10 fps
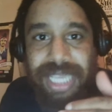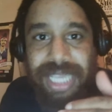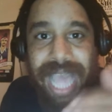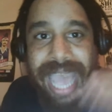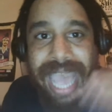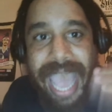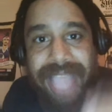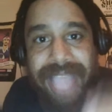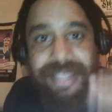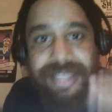I had
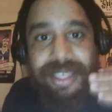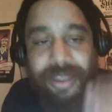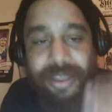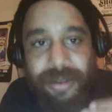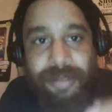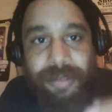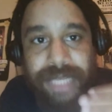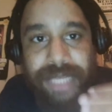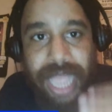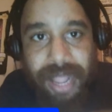to turn them
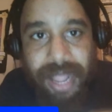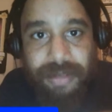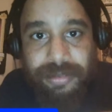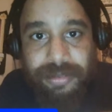down